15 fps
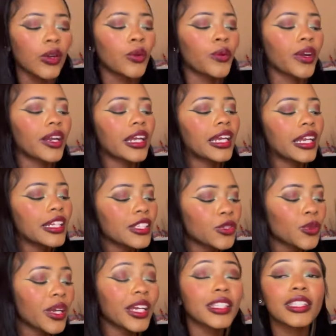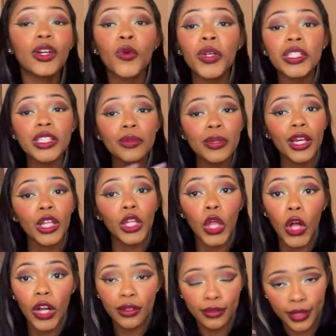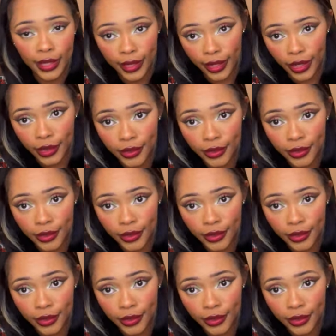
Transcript: We're gonna get into it. It's going to be a long video.